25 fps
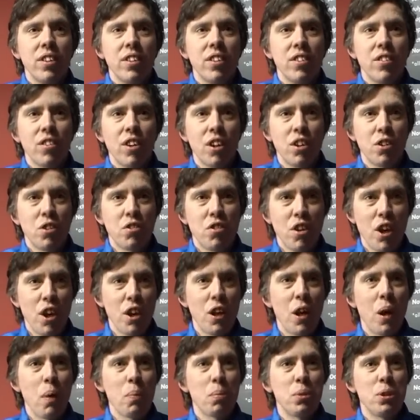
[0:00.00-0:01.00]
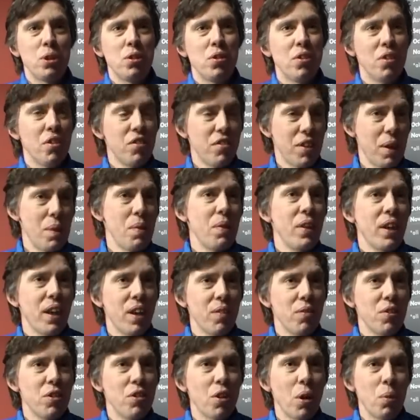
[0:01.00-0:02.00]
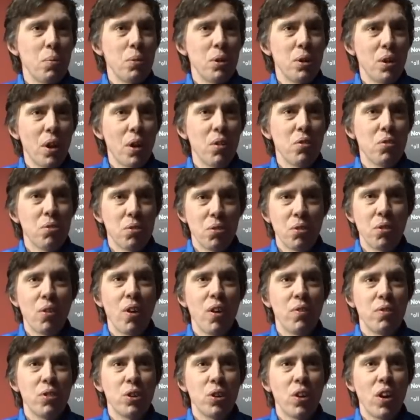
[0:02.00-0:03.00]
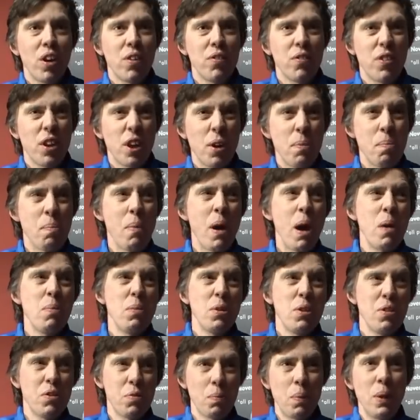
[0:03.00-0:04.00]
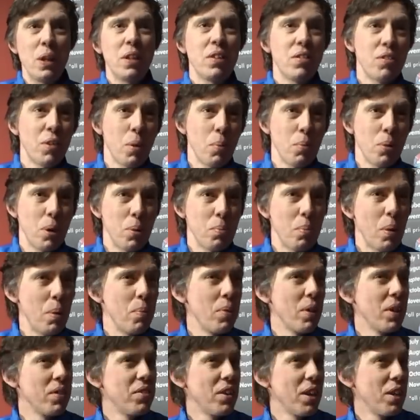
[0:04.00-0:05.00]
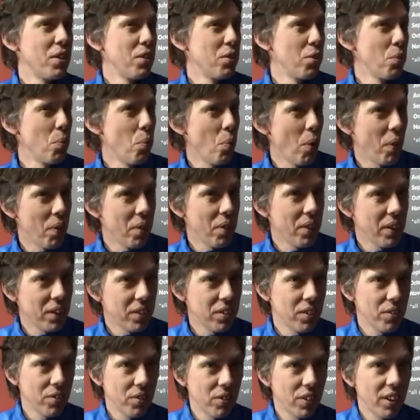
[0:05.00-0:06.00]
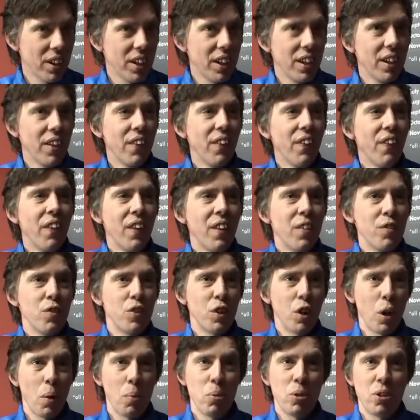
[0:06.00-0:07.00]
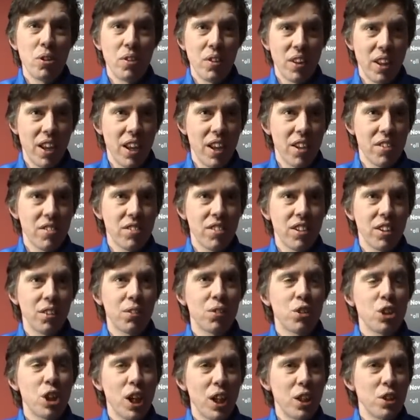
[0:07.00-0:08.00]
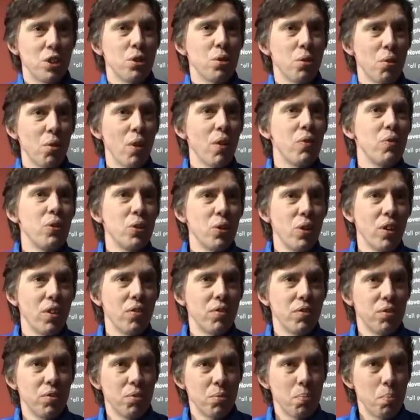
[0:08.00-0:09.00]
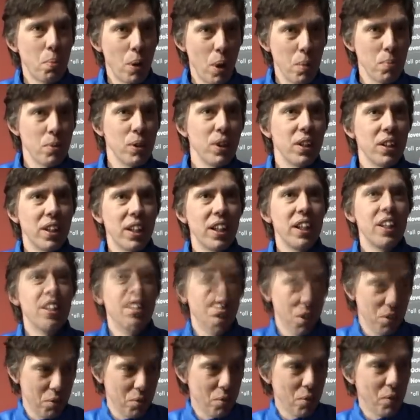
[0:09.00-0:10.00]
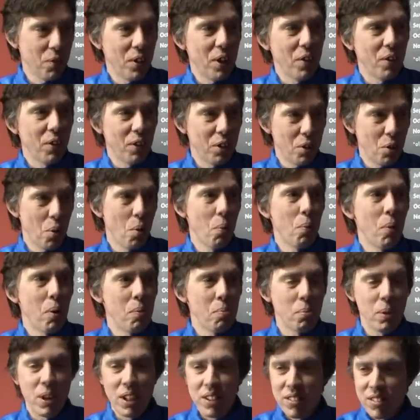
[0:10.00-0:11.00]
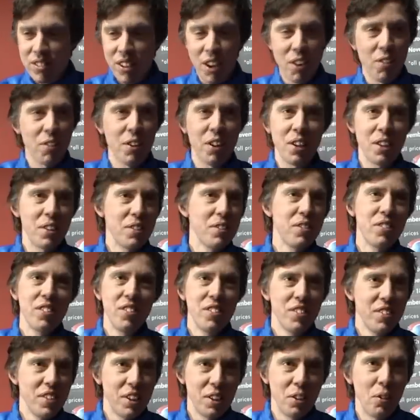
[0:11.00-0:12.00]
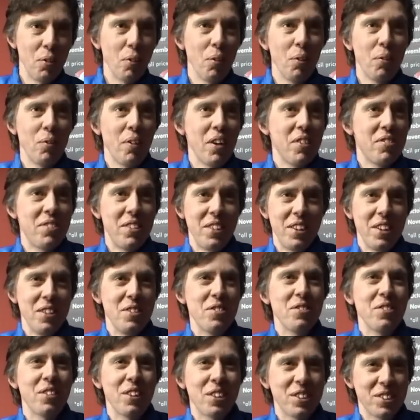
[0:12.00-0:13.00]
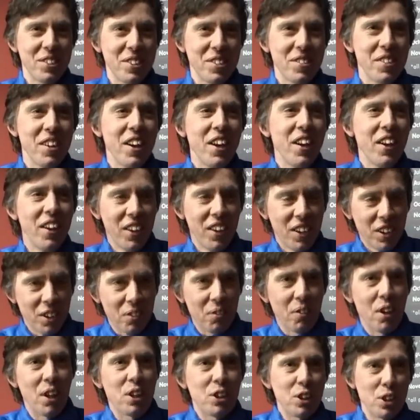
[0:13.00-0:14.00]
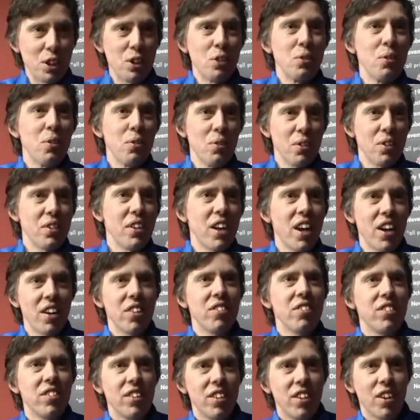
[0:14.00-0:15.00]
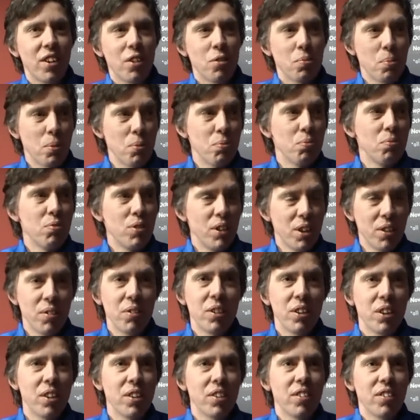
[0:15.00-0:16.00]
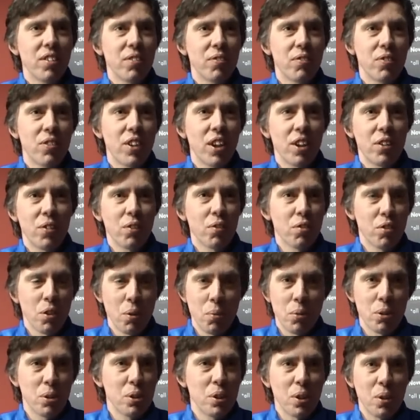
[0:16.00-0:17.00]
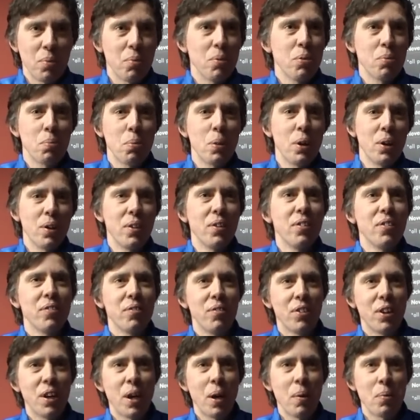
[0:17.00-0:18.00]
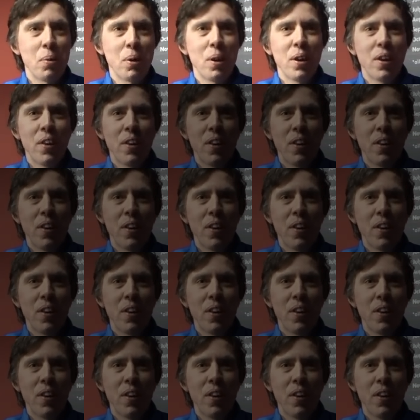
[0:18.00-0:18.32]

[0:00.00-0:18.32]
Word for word: So you turn up and you do the same thing every time you go to an arrive and drive, and maybe you speak to somebody and maybe they tell you to do one thing differently. If you come and do this, it'll change your arrive and drive permanently. First quarter of an hour, I got one bit, totally ignored the rest of the instructions, gradually drilled it down. Uh, it's been really, really good. I've taken off so much time. It's brilliant. Really happy.